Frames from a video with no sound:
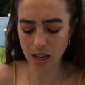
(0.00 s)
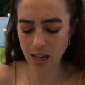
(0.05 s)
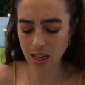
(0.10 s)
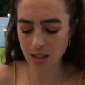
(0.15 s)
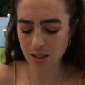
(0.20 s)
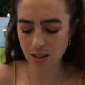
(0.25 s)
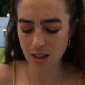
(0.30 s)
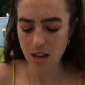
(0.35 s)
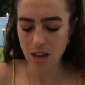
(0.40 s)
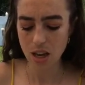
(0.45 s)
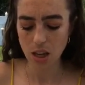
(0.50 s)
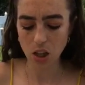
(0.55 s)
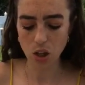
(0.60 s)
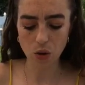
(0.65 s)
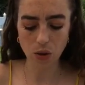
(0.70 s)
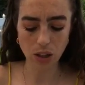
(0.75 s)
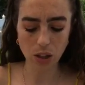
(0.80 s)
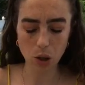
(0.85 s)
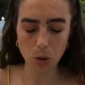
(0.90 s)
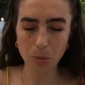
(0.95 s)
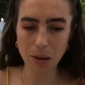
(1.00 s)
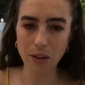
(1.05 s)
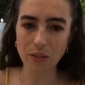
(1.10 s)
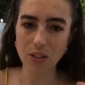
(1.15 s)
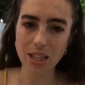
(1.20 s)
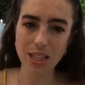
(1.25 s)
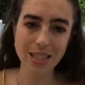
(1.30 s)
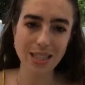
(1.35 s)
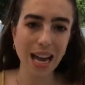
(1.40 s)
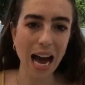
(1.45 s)
you know, a little bit of the
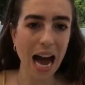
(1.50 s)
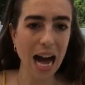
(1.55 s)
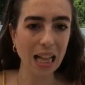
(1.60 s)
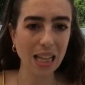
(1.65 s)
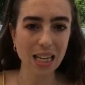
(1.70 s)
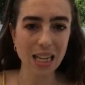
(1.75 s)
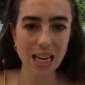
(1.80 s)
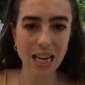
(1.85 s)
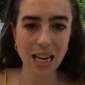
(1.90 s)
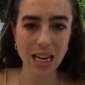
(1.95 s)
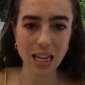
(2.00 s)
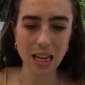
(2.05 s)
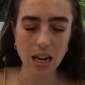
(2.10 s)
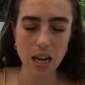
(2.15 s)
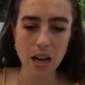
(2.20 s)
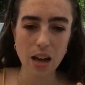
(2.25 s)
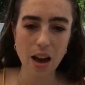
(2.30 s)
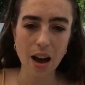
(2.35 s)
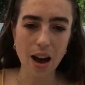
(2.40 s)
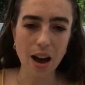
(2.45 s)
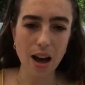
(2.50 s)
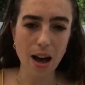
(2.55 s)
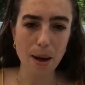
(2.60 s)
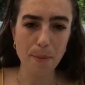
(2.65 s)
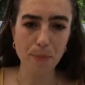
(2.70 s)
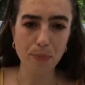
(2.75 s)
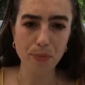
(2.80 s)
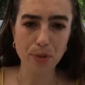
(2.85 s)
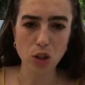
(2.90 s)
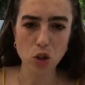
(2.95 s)
salad, the
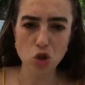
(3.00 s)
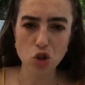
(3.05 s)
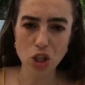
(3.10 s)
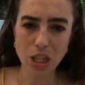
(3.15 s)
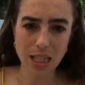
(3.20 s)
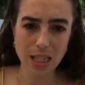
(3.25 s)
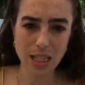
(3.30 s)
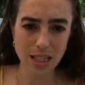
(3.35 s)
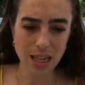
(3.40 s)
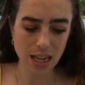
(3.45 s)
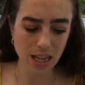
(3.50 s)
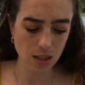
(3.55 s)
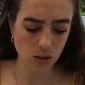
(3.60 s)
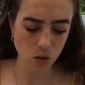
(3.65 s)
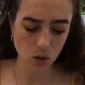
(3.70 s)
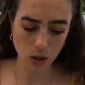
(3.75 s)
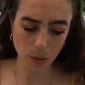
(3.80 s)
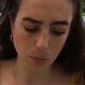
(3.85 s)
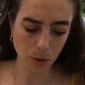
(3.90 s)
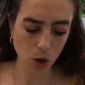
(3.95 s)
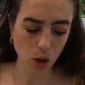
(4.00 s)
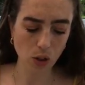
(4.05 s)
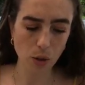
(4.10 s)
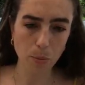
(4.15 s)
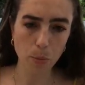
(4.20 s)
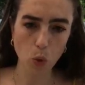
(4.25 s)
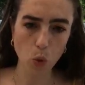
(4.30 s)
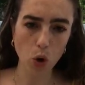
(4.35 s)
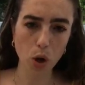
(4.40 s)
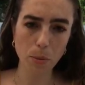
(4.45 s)
cheeses you can put on the board, but
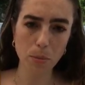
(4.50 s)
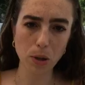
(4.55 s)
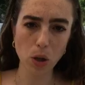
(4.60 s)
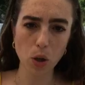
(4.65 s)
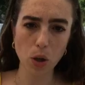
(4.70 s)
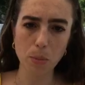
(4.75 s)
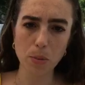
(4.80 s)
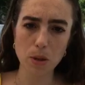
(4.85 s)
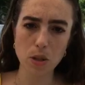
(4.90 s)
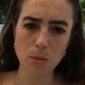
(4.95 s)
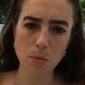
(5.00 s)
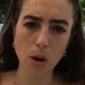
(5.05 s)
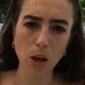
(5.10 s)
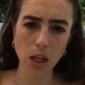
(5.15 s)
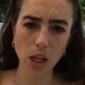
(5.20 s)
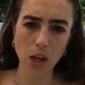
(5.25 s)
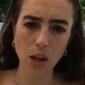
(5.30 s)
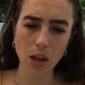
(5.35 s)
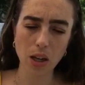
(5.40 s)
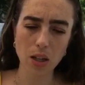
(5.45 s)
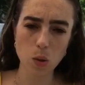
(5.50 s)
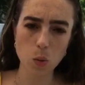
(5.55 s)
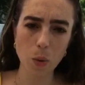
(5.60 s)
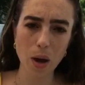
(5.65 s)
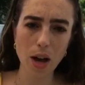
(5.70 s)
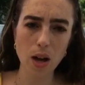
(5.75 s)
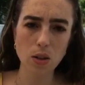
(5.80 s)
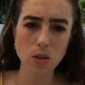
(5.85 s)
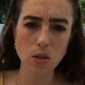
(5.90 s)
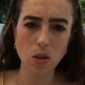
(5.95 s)
you could put some on here as well. So
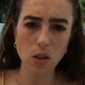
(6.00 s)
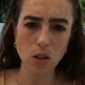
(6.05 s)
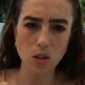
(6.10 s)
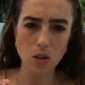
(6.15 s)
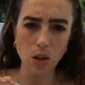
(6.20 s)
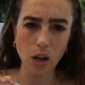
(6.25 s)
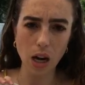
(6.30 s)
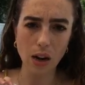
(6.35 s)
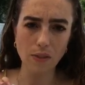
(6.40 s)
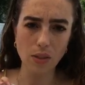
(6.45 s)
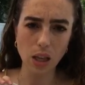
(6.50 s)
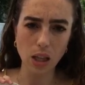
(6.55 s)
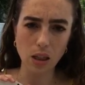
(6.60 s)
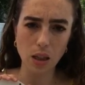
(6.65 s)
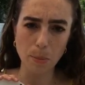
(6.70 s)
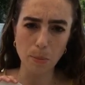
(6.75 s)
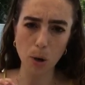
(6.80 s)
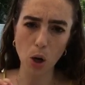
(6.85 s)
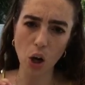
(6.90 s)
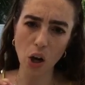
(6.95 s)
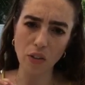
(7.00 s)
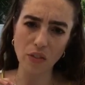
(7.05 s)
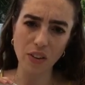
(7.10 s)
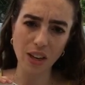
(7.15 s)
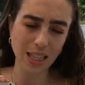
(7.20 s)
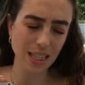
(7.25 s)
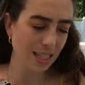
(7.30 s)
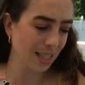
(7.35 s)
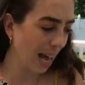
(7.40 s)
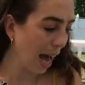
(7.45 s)
these are kind of like the perfect set.
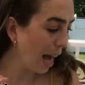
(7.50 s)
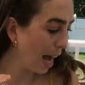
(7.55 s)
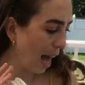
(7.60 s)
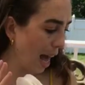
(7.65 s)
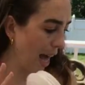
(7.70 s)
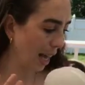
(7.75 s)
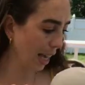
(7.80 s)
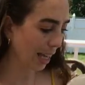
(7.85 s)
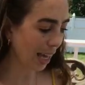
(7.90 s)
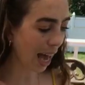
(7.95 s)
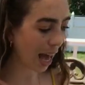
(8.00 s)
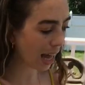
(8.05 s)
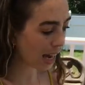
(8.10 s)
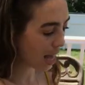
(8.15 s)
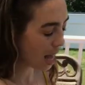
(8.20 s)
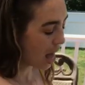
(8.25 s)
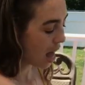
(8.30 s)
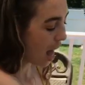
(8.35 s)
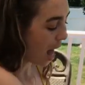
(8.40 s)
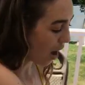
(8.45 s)
And again, everything